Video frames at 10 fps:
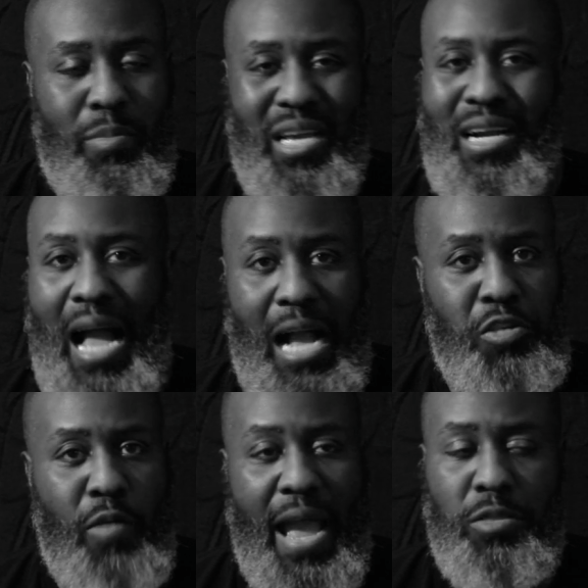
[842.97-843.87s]
be a
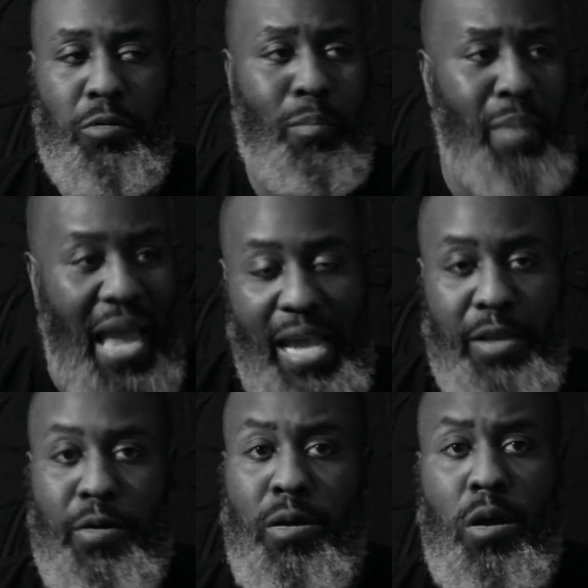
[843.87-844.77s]
contractor or a
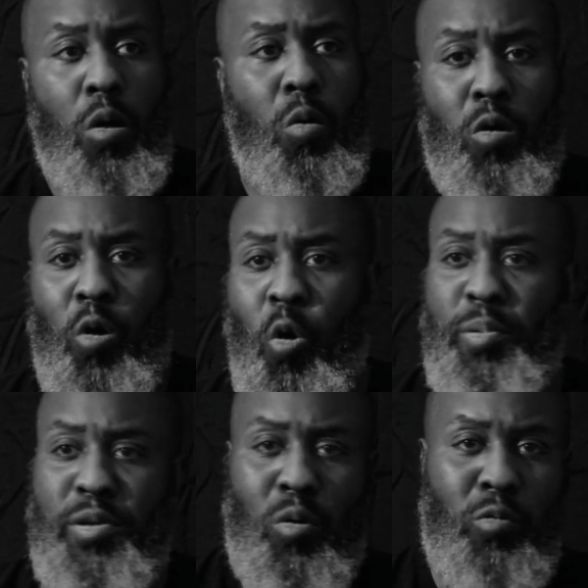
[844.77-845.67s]
painter or
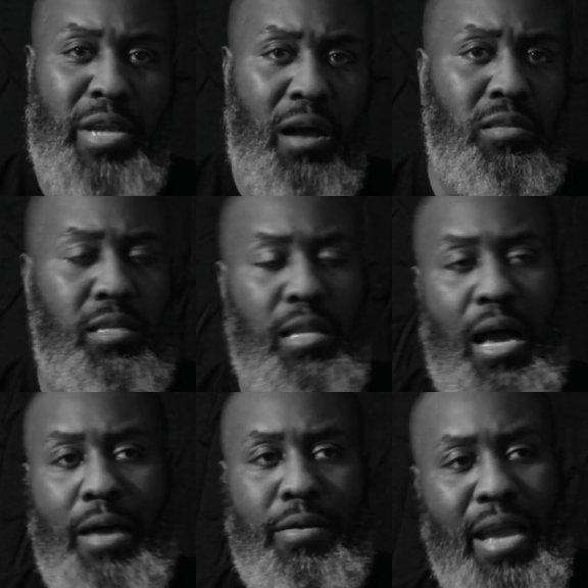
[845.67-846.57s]
open your own nail
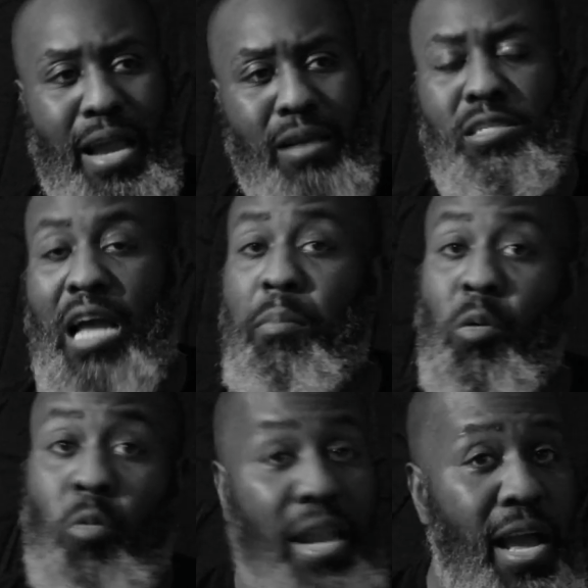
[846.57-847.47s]
salon or hair shop or
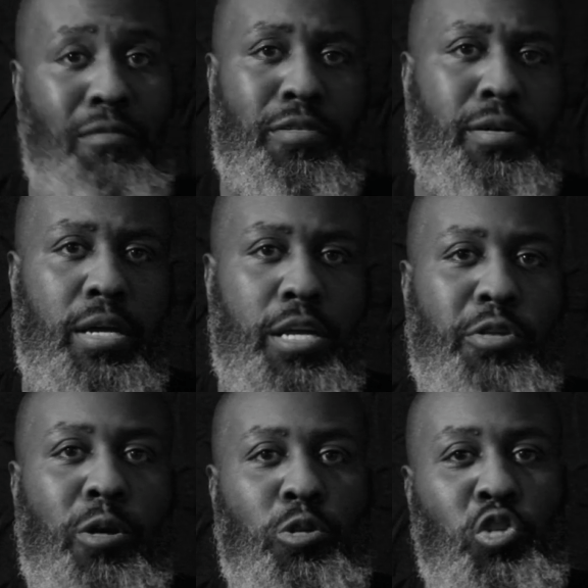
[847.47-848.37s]
whatever,
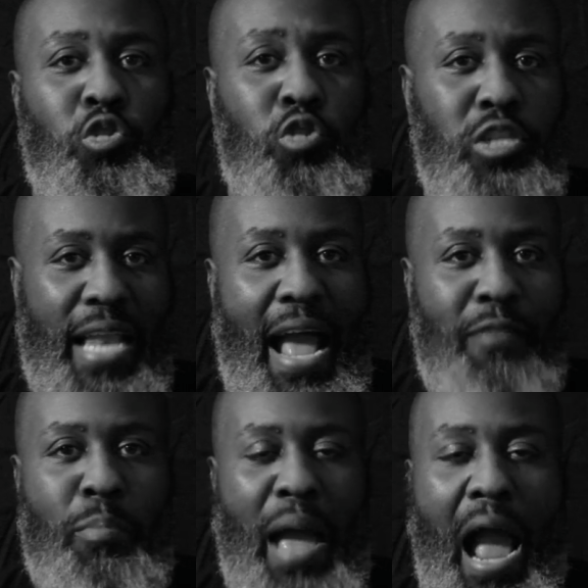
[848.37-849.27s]
you should
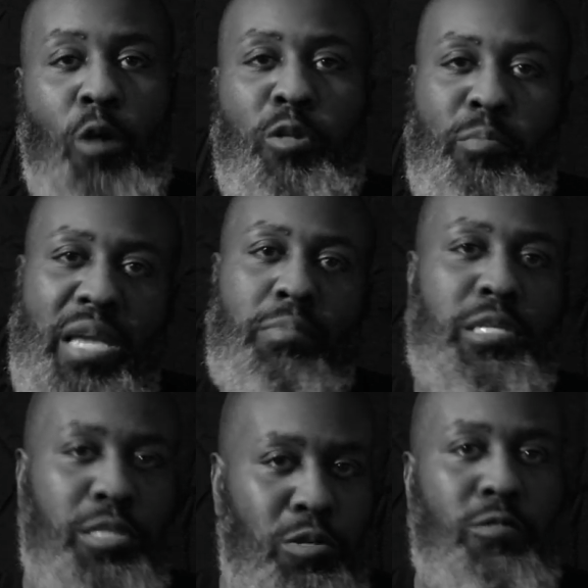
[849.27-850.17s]
have the power to be able
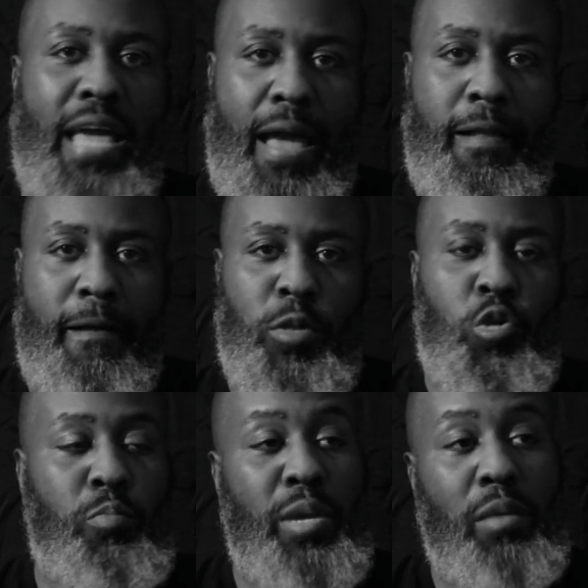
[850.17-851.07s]
to do that. You
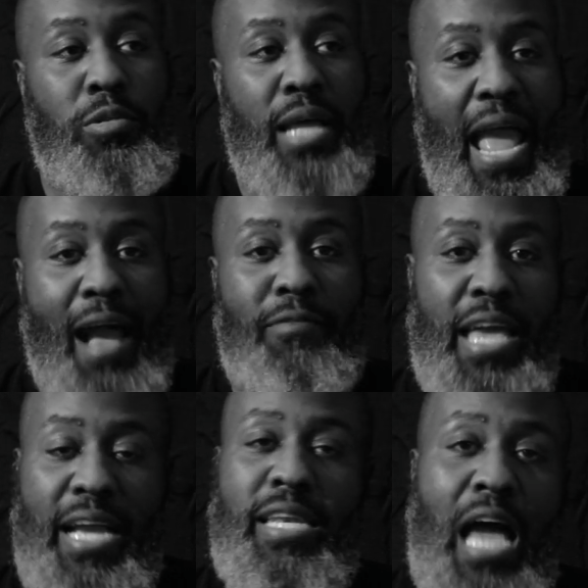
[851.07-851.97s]
should be able to have the
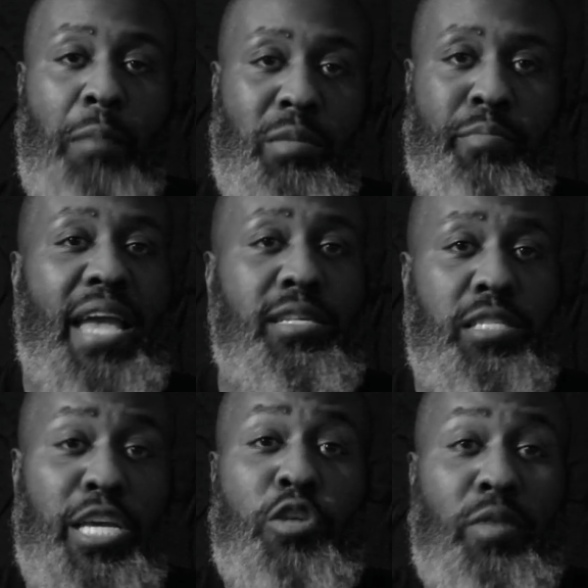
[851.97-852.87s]
economic base
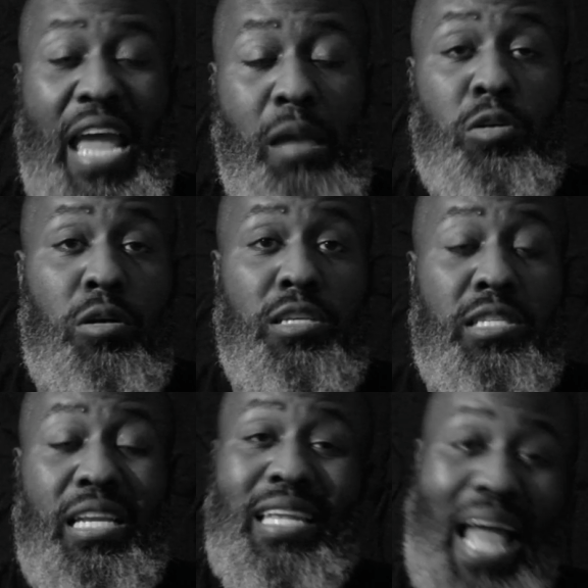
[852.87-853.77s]
in your neighborhoods
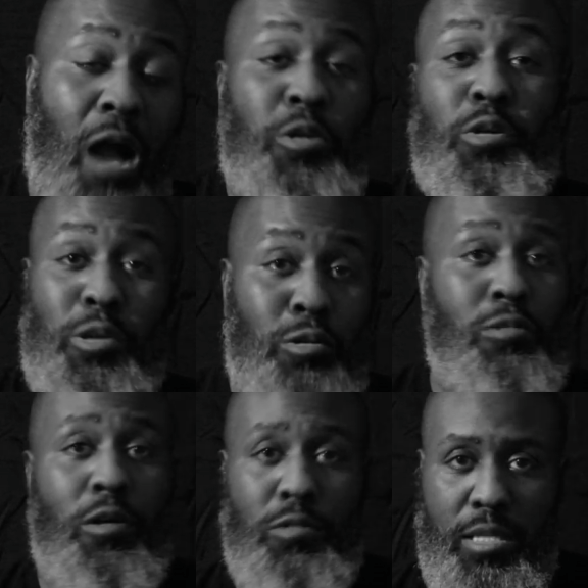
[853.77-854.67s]
that allow you to do
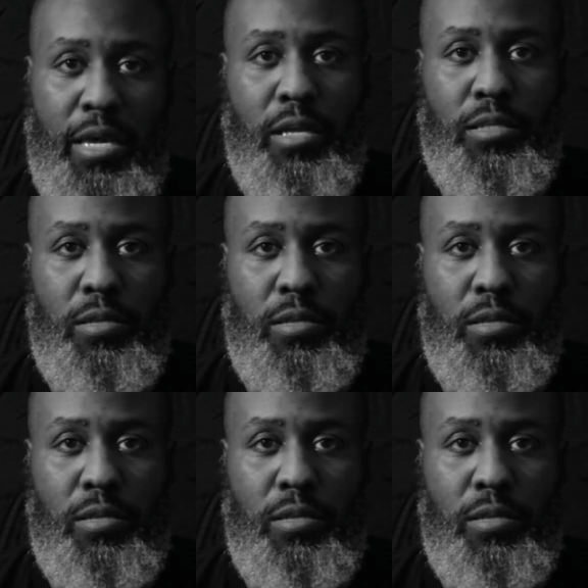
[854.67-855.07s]
those things.